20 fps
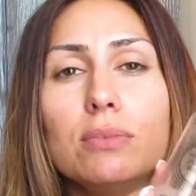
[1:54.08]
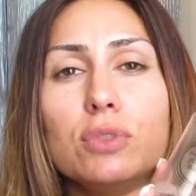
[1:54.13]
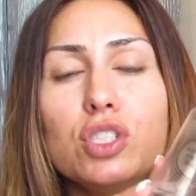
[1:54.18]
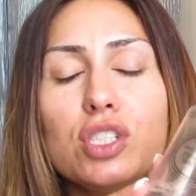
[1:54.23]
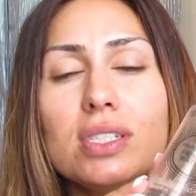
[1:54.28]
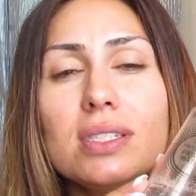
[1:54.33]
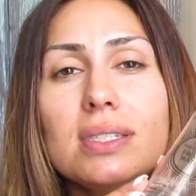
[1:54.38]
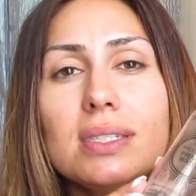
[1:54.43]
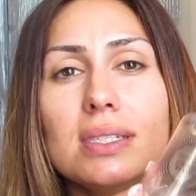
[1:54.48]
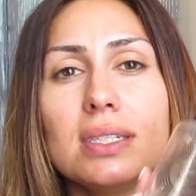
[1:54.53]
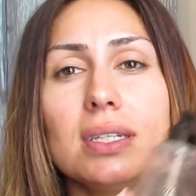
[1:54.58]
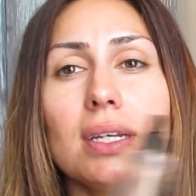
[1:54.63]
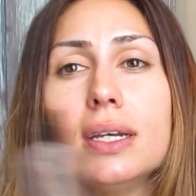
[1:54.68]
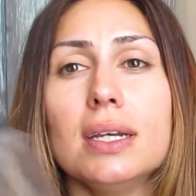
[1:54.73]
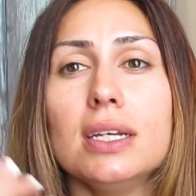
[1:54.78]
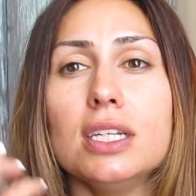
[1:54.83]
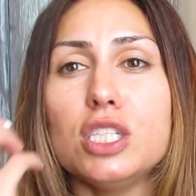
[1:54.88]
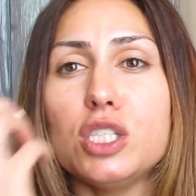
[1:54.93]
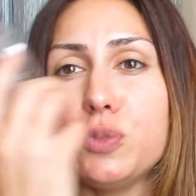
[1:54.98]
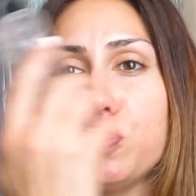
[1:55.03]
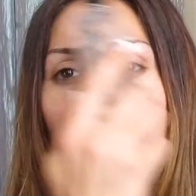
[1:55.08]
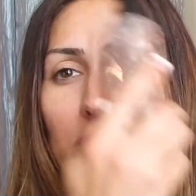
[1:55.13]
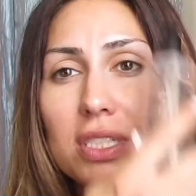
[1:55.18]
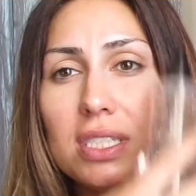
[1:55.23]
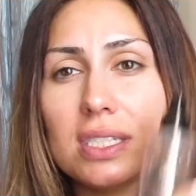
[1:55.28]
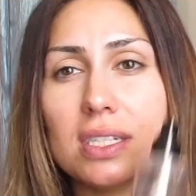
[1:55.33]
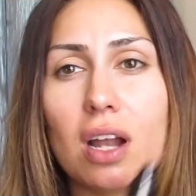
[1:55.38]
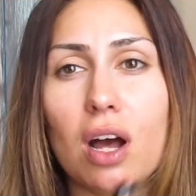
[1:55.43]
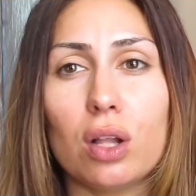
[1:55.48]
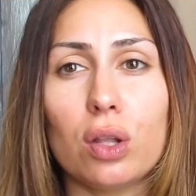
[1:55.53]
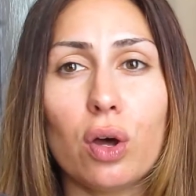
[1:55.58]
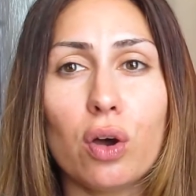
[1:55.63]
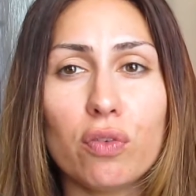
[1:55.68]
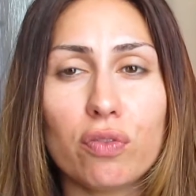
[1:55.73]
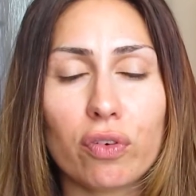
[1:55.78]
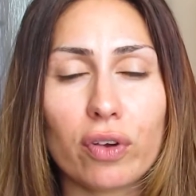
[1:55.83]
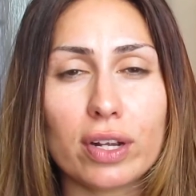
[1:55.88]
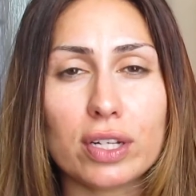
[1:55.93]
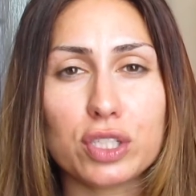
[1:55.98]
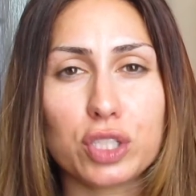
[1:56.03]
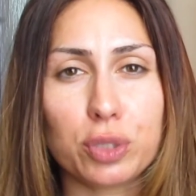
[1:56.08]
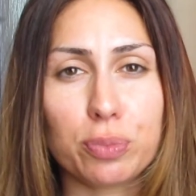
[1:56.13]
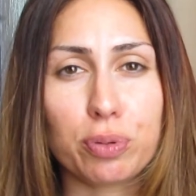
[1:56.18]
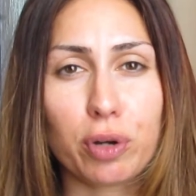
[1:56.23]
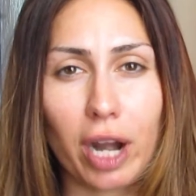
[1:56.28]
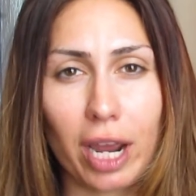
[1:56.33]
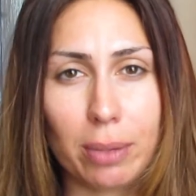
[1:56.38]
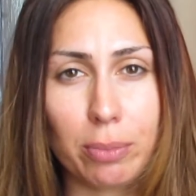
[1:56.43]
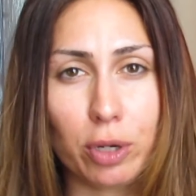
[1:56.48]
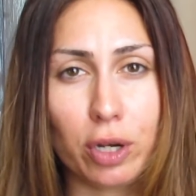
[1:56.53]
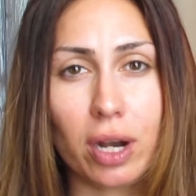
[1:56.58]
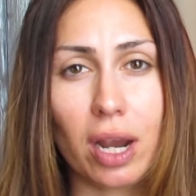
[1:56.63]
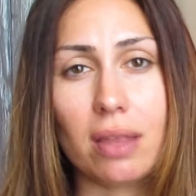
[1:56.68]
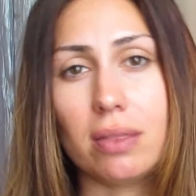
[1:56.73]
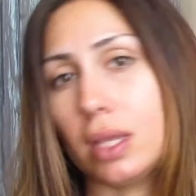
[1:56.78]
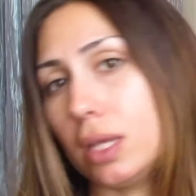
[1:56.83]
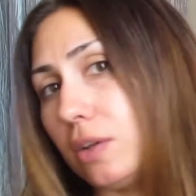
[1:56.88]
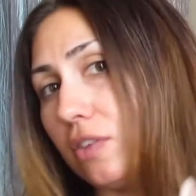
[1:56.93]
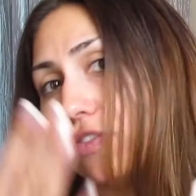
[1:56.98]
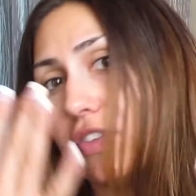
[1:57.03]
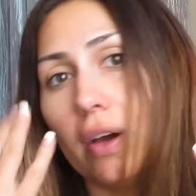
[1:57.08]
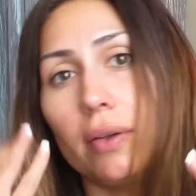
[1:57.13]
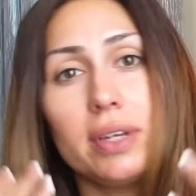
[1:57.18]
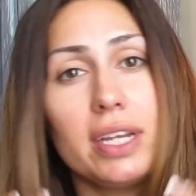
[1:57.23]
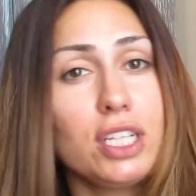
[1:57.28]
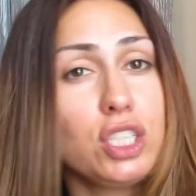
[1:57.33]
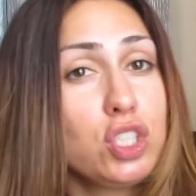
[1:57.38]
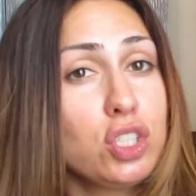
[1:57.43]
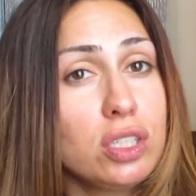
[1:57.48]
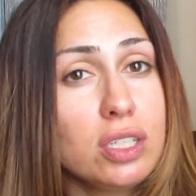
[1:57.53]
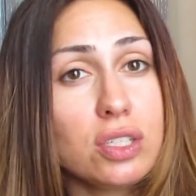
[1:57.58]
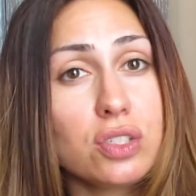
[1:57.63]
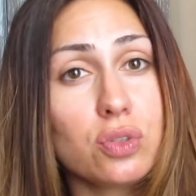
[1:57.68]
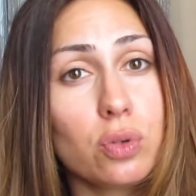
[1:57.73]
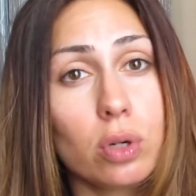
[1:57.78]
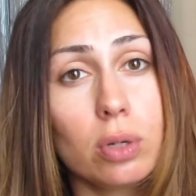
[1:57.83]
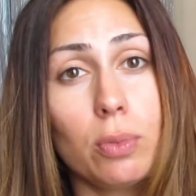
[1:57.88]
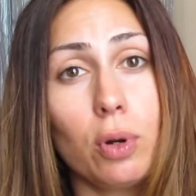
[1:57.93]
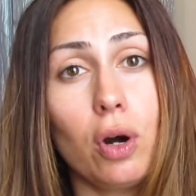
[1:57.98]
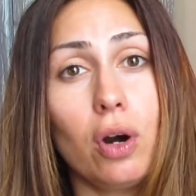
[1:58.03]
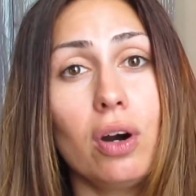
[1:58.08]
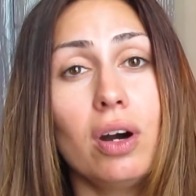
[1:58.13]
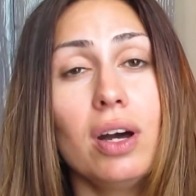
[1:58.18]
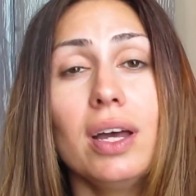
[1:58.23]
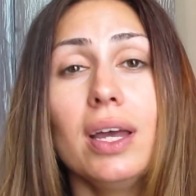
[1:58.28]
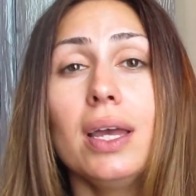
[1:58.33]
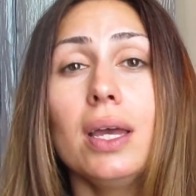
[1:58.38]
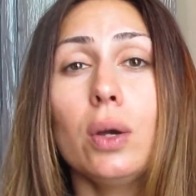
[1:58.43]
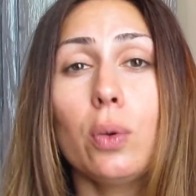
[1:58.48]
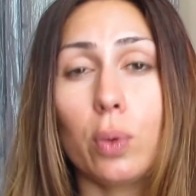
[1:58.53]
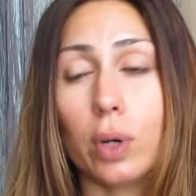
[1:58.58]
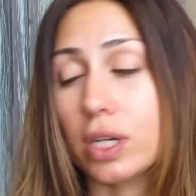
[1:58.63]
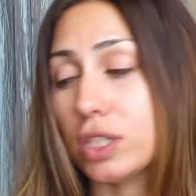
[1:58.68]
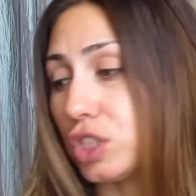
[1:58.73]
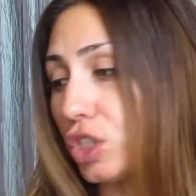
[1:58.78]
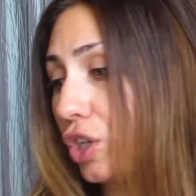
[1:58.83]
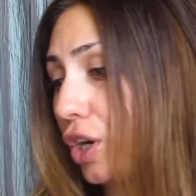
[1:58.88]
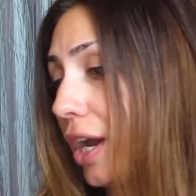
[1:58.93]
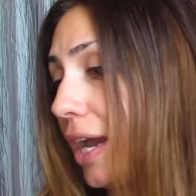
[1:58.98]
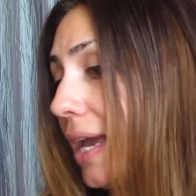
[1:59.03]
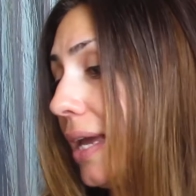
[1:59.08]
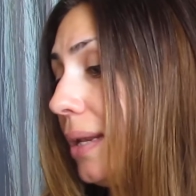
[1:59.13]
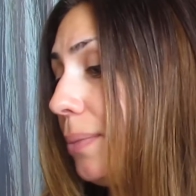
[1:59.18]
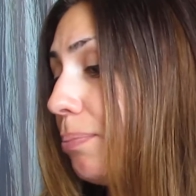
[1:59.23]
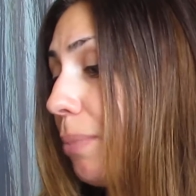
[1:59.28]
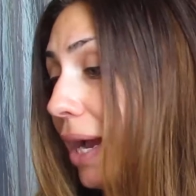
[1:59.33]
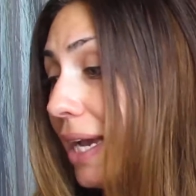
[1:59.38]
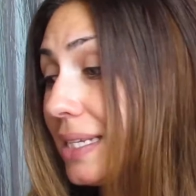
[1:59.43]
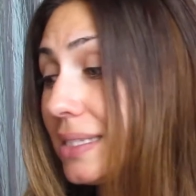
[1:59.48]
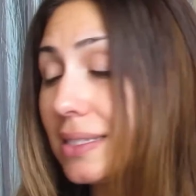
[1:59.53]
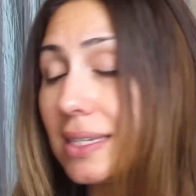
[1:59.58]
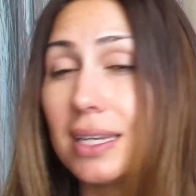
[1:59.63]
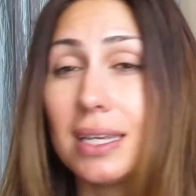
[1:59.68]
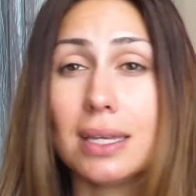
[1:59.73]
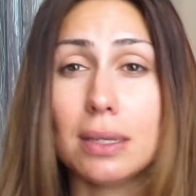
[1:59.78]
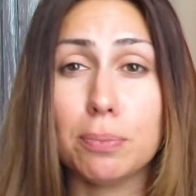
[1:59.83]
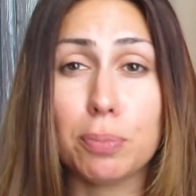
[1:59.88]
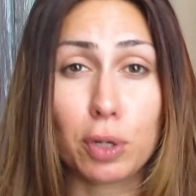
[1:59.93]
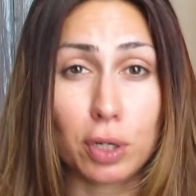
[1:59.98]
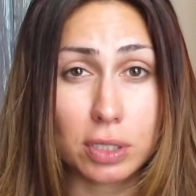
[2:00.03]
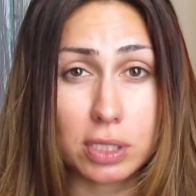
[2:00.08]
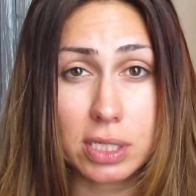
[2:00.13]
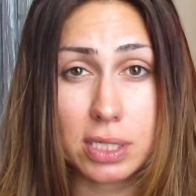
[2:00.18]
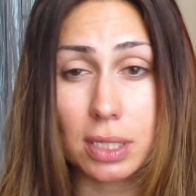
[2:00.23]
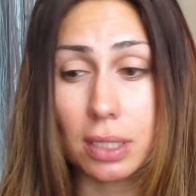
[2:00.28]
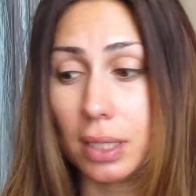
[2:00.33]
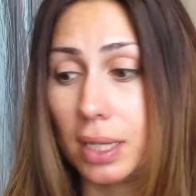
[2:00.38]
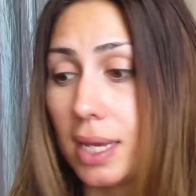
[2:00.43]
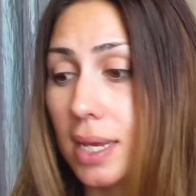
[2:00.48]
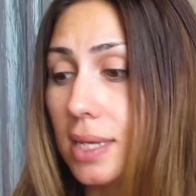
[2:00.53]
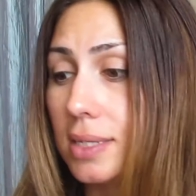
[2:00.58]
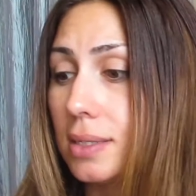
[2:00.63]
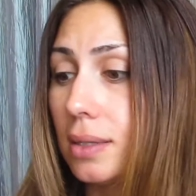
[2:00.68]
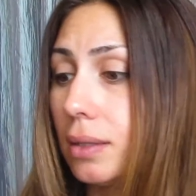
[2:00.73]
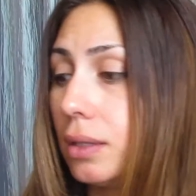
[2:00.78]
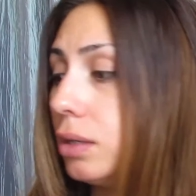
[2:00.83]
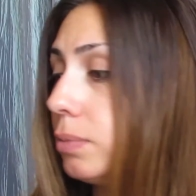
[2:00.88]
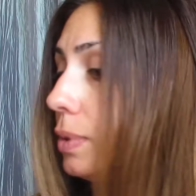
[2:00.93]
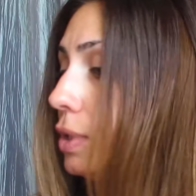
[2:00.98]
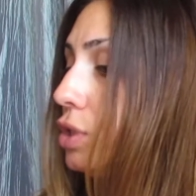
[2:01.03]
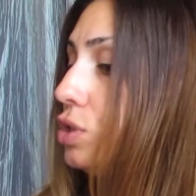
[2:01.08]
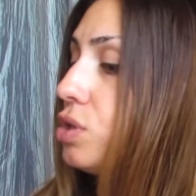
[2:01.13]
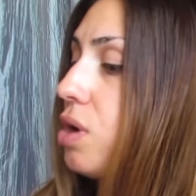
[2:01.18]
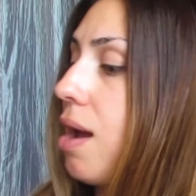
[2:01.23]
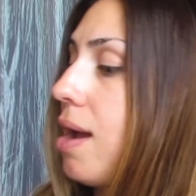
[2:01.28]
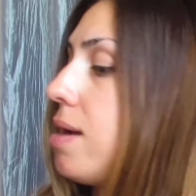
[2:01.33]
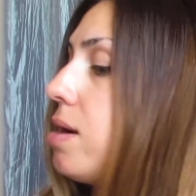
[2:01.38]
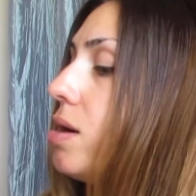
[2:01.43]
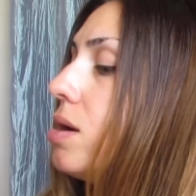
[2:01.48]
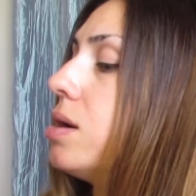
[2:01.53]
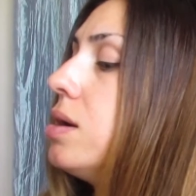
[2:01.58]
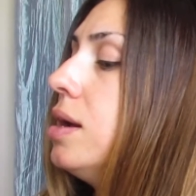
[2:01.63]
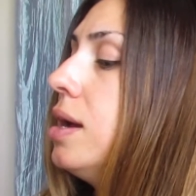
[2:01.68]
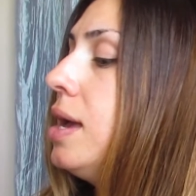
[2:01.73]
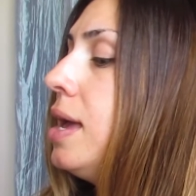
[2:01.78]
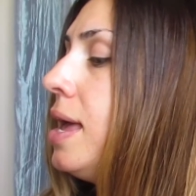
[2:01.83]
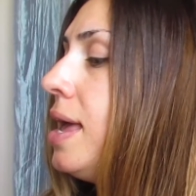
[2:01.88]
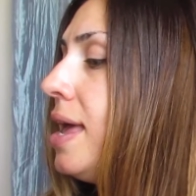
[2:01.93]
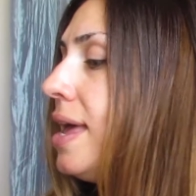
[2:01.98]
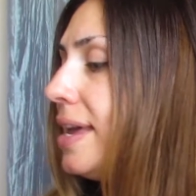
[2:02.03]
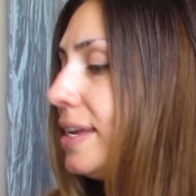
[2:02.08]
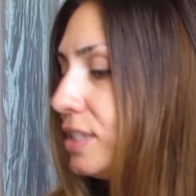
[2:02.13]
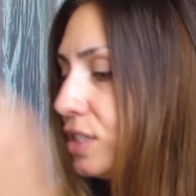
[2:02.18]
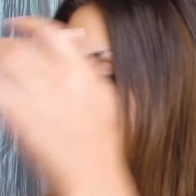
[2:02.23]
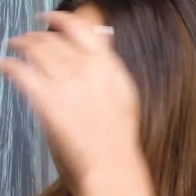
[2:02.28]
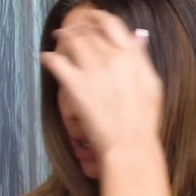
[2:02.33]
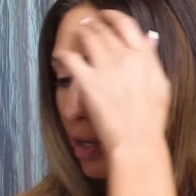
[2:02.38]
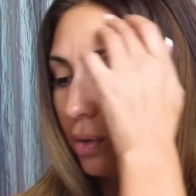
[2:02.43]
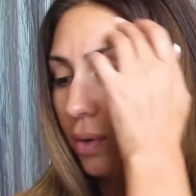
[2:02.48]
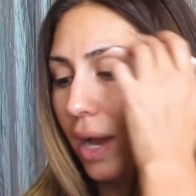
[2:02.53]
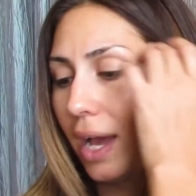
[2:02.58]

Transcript: just spritz it all over as your primer, and then foundation is normal. Works great. My skin personally is a little bit drier, and so